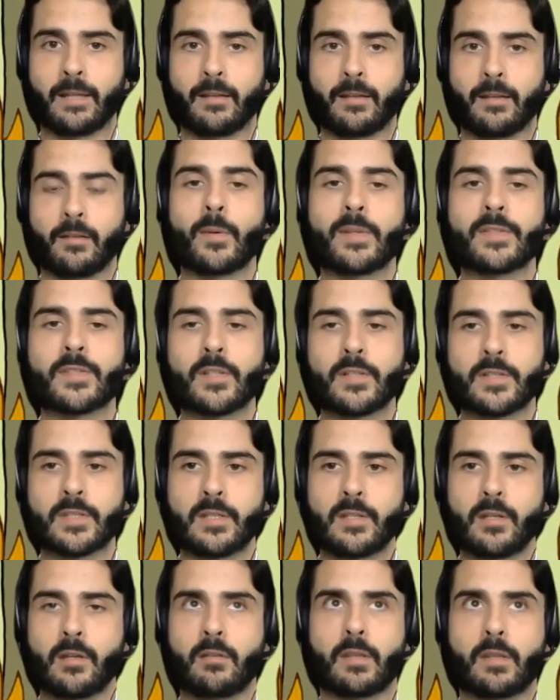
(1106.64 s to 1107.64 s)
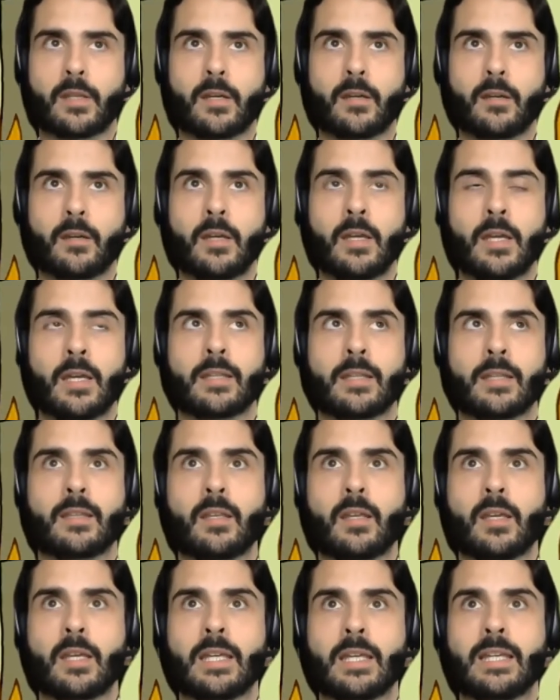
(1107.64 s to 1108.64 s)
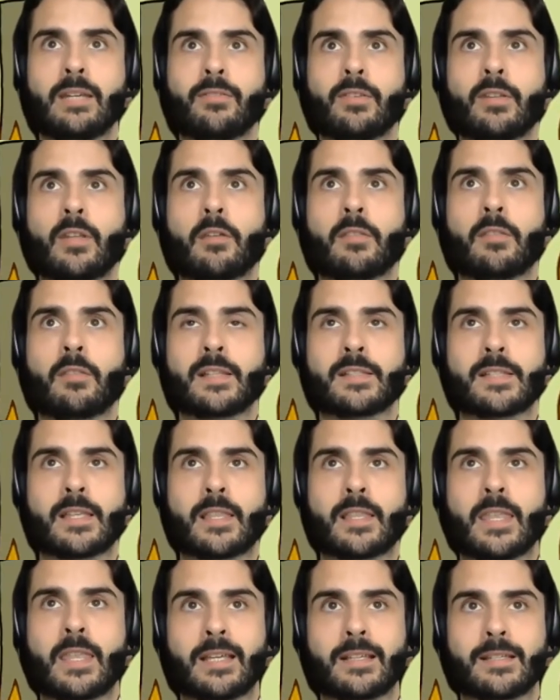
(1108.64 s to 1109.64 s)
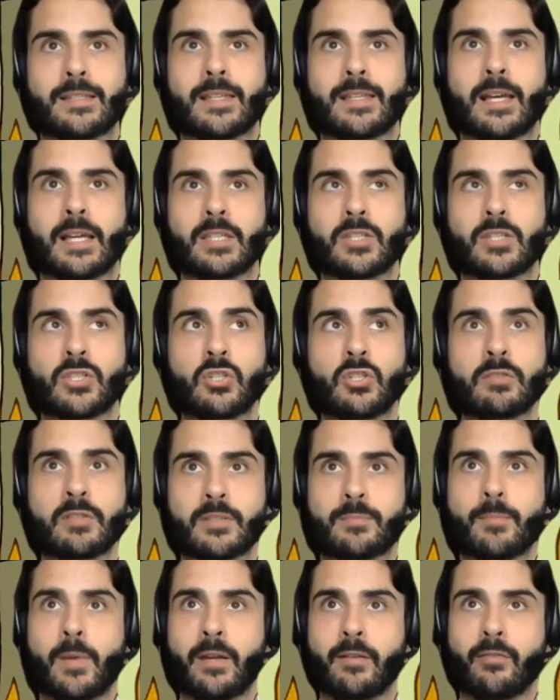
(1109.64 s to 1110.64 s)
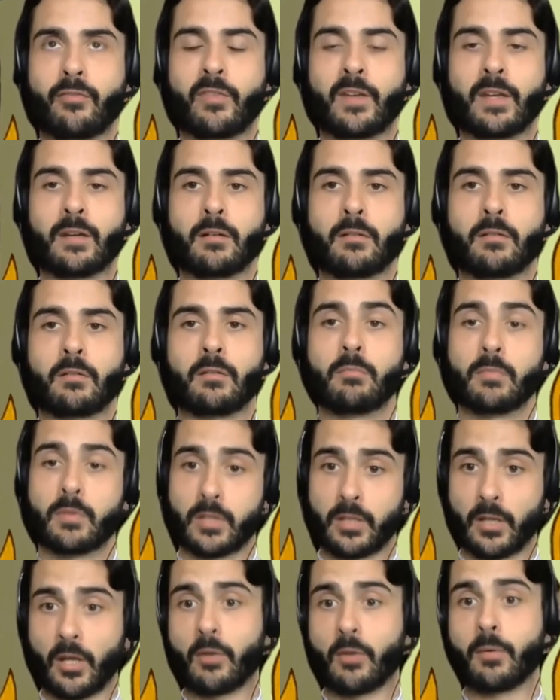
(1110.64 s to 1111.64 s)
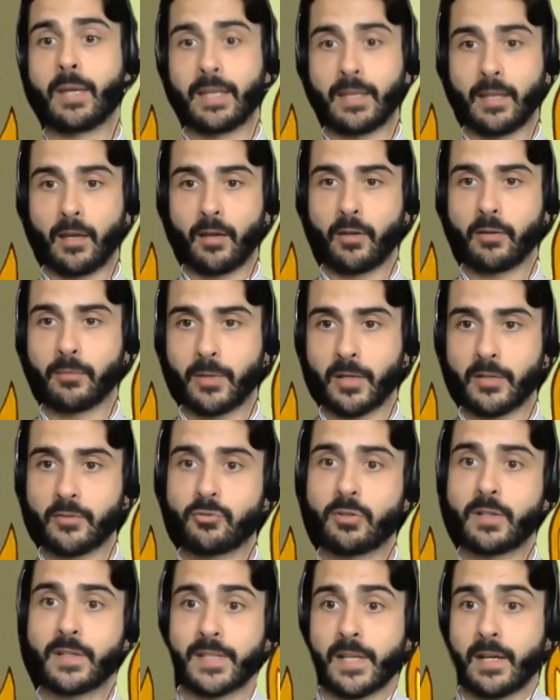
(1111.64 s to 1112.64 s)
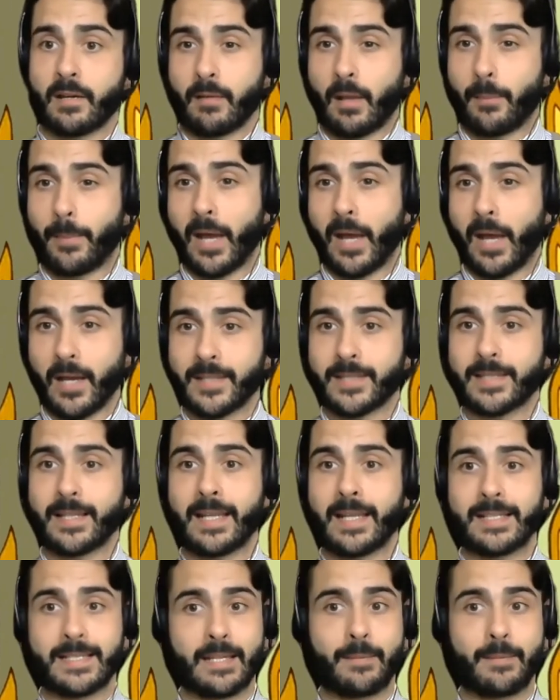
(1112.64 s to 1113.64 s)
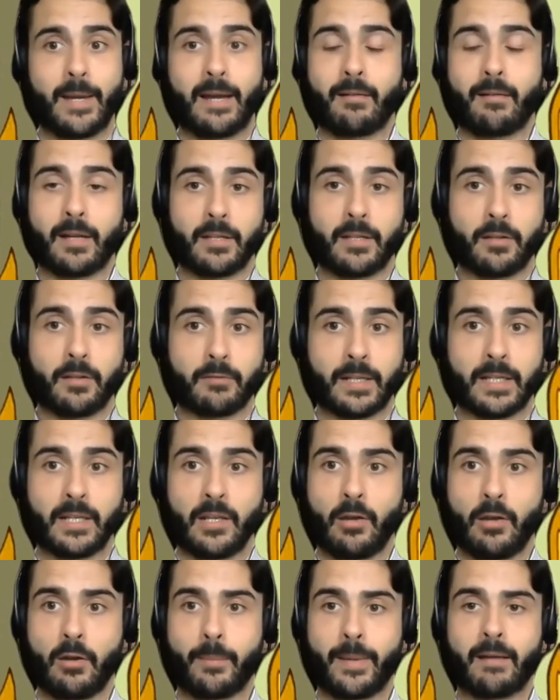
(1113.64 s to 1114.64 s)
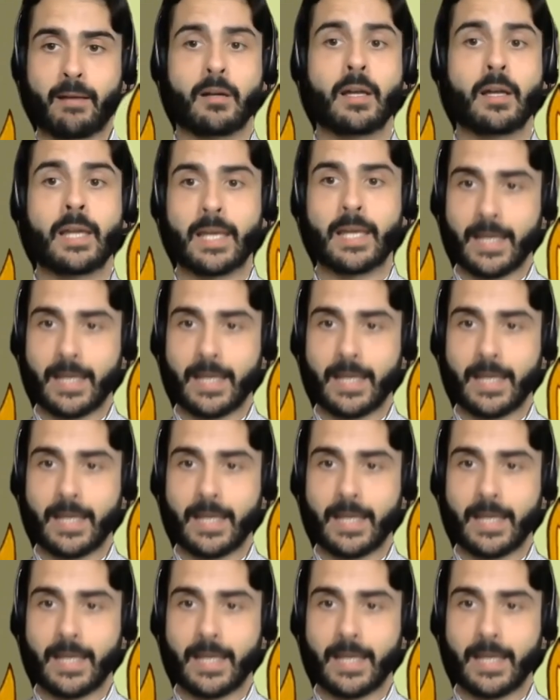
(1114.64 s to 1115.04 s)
No, it's good to know that even though these are things that students might feel, you know, in their home countries a bit isolated about and not really know about,